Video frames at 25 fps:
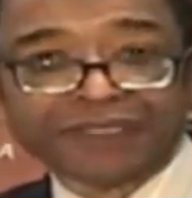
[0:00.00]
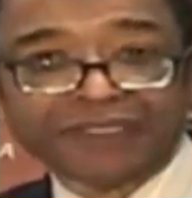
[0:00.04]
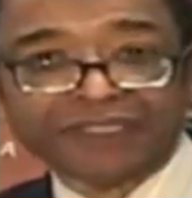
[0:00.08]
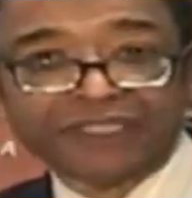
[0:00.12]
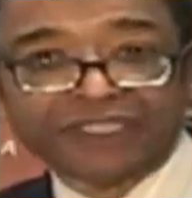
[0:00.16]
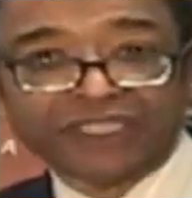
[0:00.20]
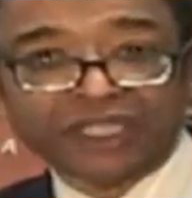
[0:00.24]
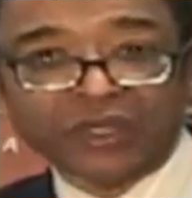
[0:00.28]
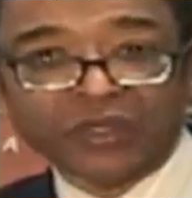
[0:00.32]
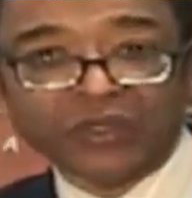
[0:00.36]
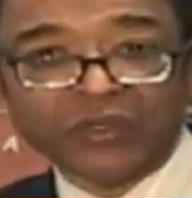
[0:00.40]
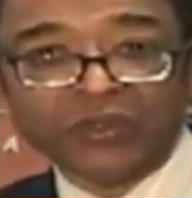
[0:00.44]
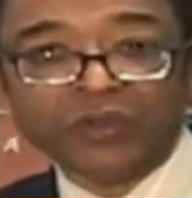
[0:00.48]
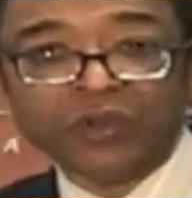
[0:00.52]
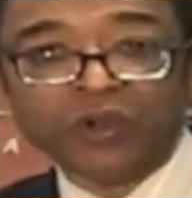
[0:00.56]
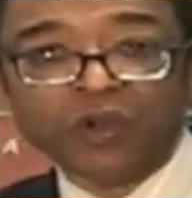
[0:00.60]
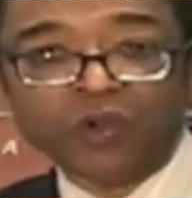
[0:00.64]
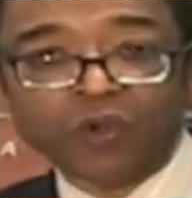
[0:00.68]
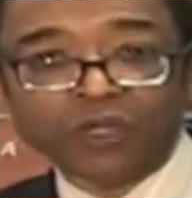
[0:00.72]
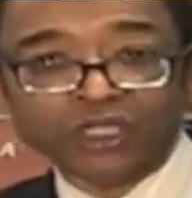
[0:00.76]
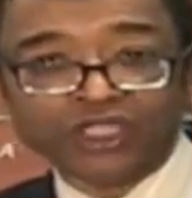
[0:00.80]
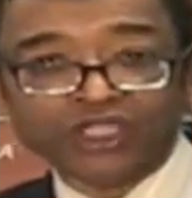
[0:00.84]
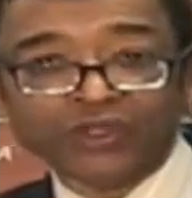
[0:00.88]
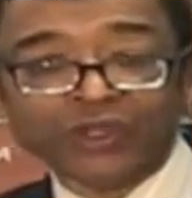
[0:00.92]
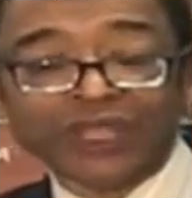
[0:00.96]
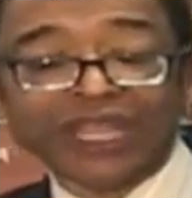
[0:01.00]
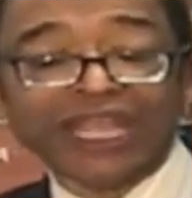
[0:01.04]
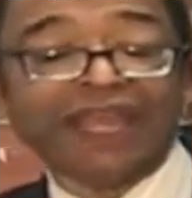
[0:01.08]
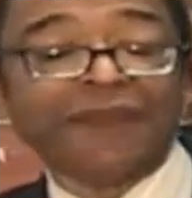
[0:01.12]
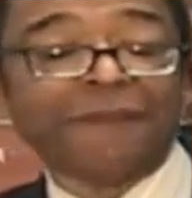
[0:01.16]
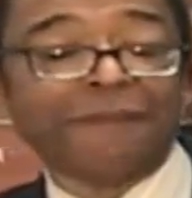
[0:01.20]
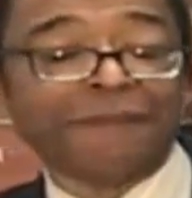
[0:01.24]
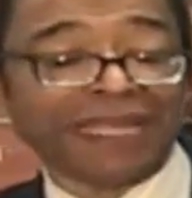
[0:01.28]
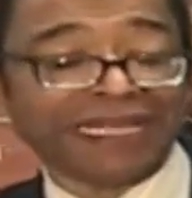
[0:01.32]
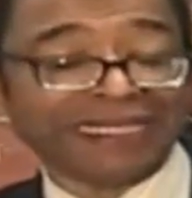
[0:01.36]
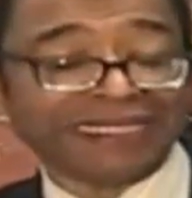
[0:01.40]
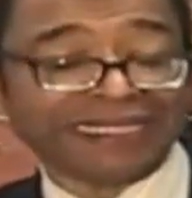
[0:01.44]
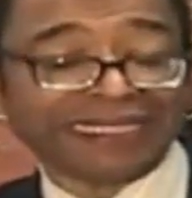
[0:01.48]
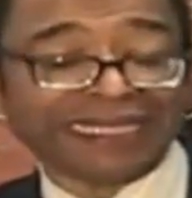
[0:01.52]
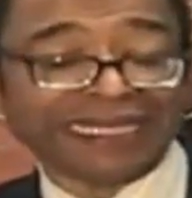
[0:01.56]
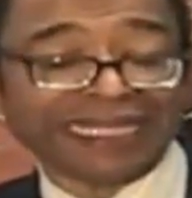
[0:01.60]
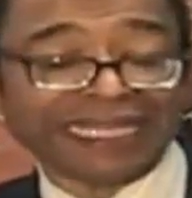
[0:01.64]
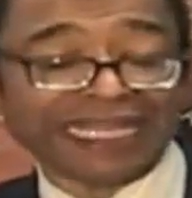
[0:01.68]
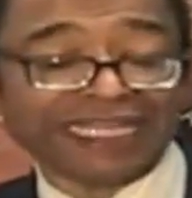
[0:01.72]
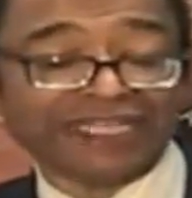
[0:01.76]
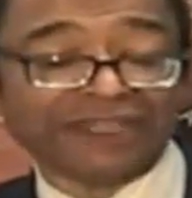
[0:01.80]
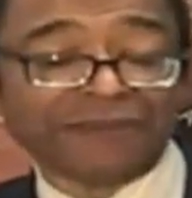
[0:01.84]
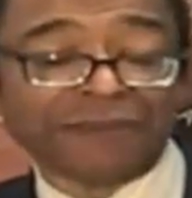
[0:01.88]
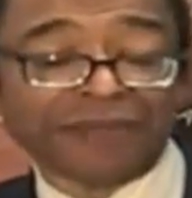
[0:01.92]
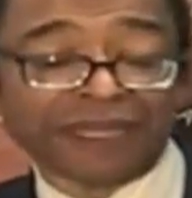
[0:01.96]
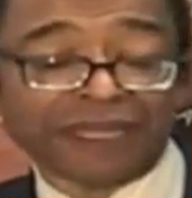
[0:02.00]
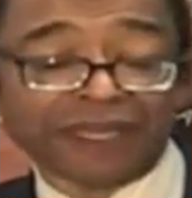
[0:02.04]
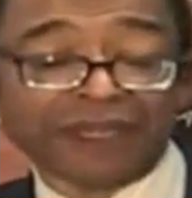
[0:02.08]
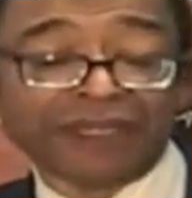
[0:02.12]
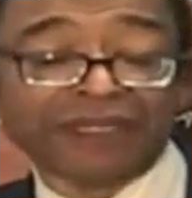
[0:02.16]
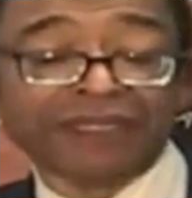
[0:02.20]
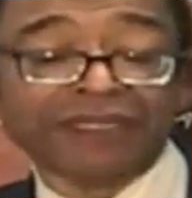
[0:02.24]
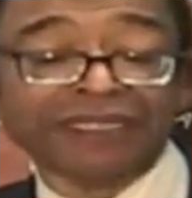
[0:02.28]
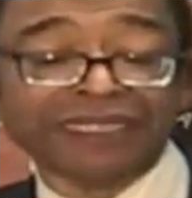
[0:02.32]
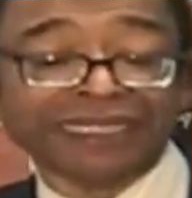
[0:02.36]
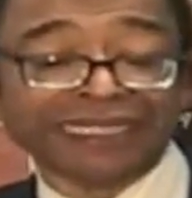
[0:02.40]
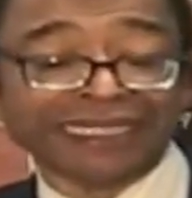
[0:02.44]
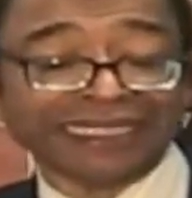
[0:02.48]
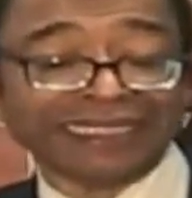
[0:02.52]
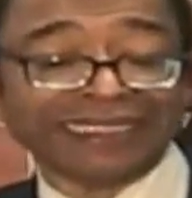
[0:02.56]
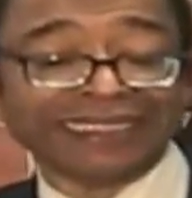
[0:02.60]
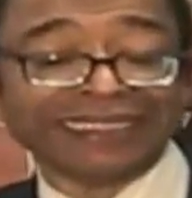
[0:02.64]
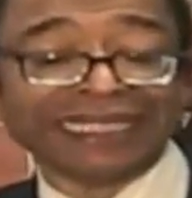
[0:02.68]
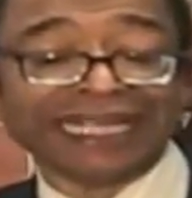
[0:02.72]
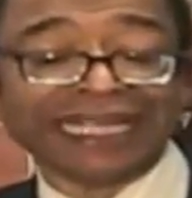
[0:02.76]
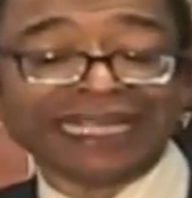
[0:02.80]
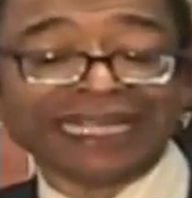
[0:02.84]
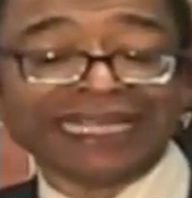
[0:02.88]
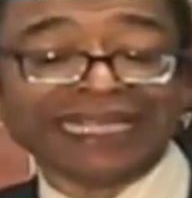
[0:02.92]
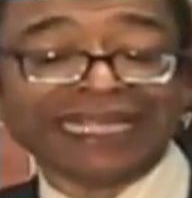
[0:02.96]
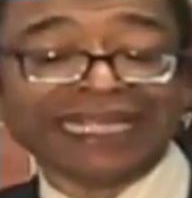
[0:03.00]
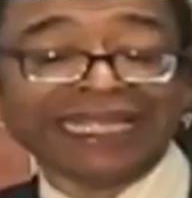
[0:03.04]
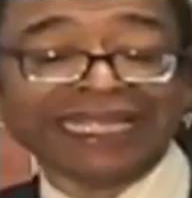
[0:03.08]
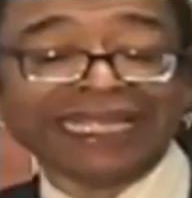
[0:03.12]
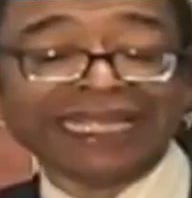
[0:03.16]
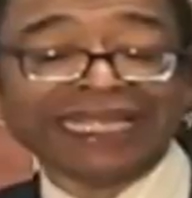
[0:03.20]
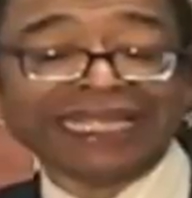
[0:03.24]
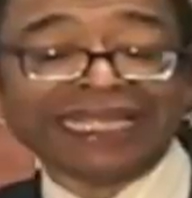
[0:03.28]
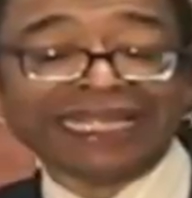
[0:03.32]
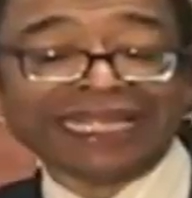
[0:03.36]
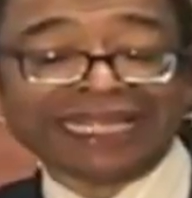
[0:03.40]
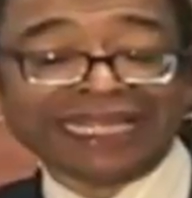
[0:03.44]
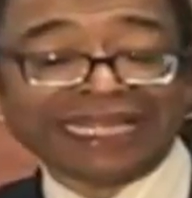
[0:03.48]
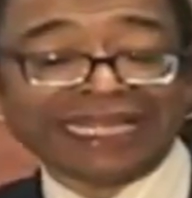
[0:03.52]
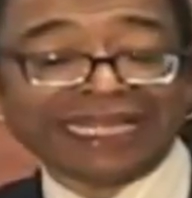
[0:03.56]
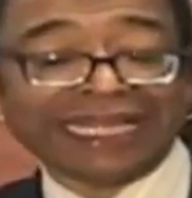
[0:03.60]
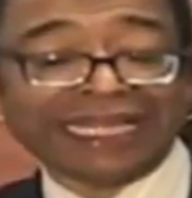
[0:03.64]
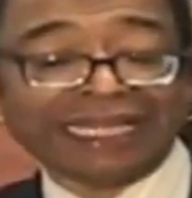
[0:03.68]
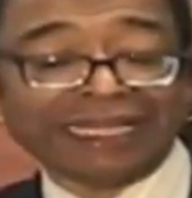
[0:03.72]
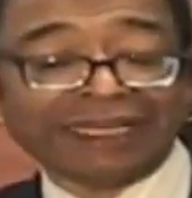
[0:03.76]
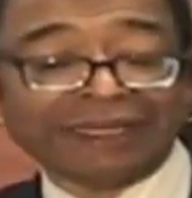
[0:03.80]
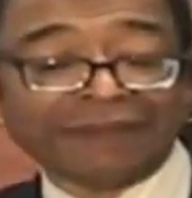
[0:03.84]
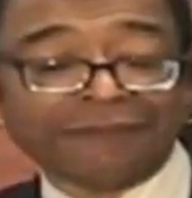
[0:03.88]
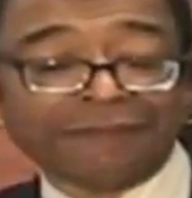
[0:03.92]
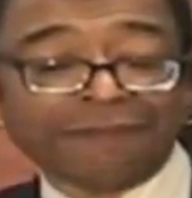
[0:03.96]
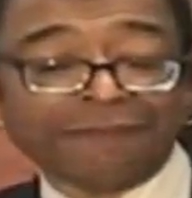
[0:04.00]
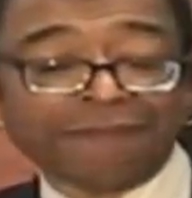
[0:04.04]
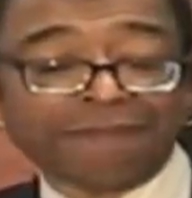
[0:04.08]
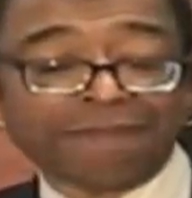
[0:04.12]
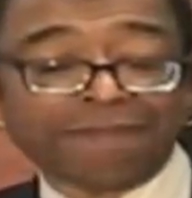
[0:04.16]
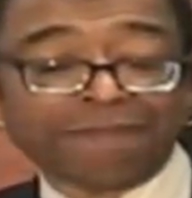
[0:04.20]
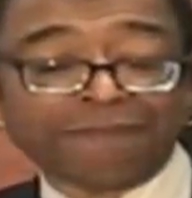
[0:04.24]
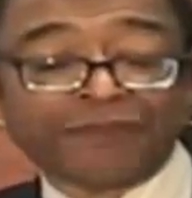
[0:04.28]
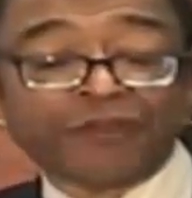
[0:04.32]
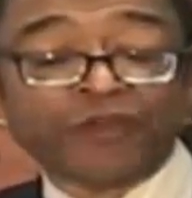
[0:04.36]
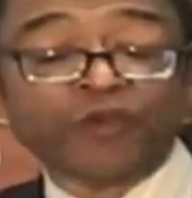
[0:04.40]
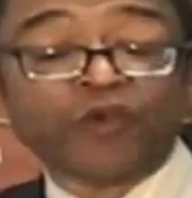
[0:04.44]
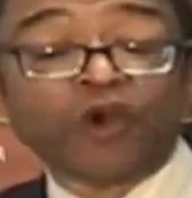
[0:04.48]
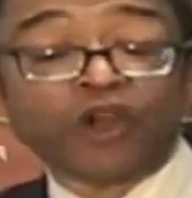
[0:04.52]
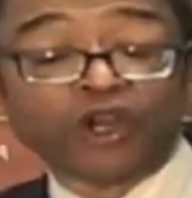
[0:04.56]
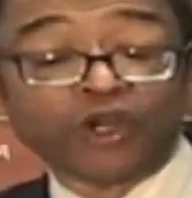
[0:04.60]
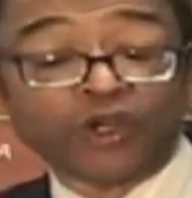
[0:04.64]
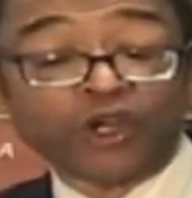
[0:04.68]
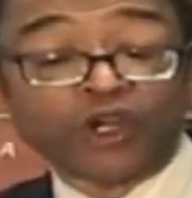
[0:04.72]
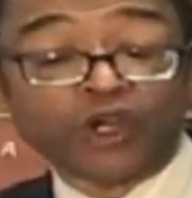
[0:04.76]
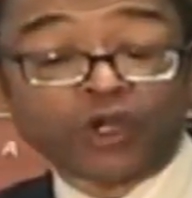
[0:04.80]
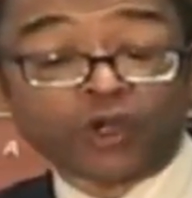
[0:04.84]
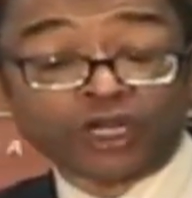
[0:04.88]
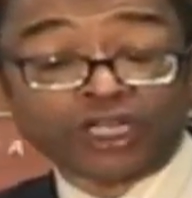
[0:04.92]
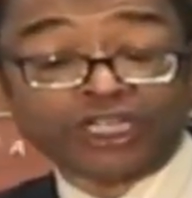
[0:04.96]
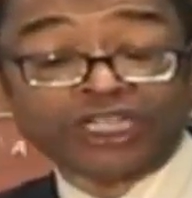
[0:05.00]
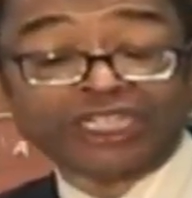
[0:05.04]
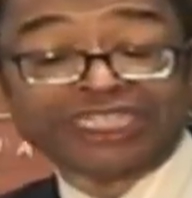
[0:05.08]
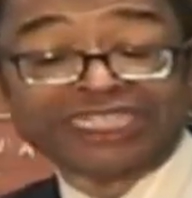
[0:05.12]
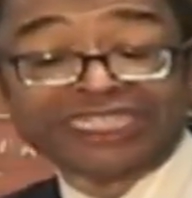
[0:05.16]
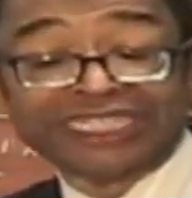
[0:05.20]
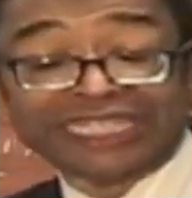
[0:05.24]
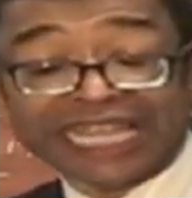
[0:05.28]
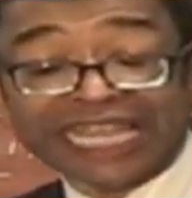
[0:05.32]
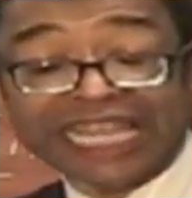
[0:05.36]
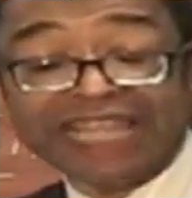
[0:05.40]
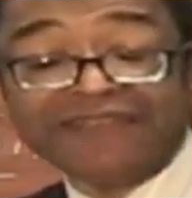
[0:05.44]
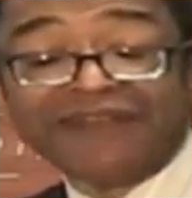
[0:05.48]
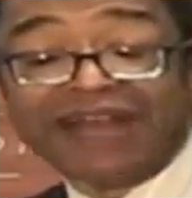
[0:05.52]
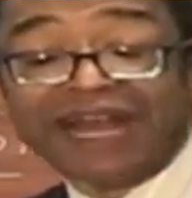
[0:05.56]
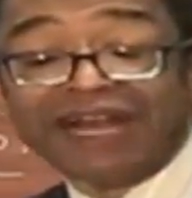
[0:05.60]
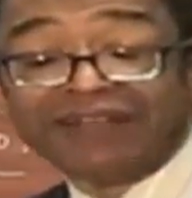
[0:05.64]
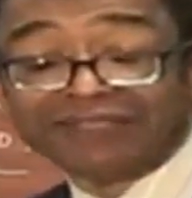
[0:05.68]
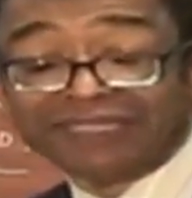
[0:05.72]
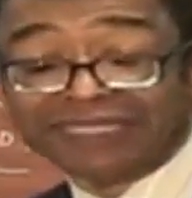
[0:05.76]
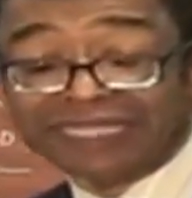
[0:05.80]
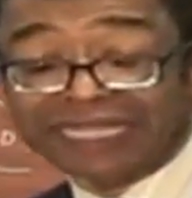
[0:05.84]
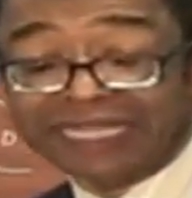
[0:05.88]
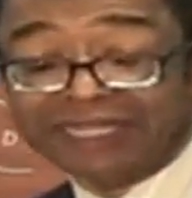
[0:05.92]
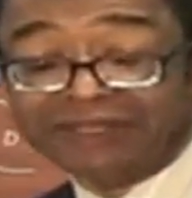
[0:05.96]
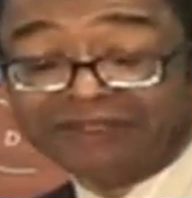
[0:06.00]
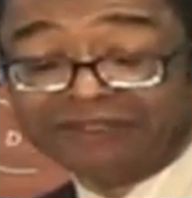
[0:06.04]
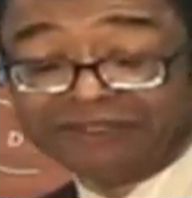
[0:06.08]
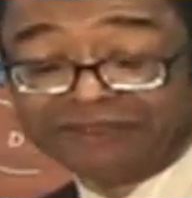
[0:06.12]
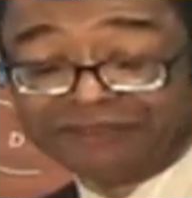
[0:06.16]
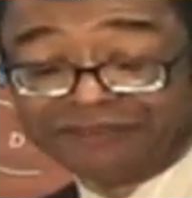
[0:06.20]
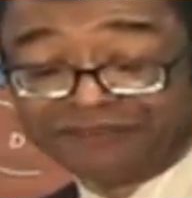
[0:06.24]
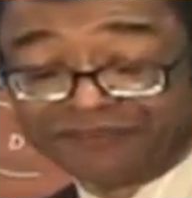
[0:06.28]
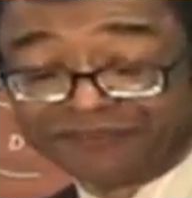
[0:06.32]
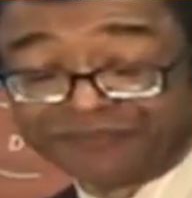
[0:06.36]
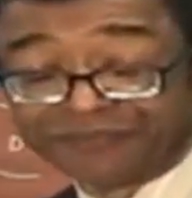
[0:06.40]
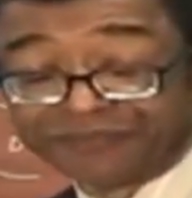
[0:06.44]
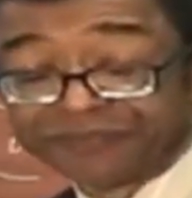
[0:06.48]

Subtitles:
So what you have basically here in America is in order to save ourselves,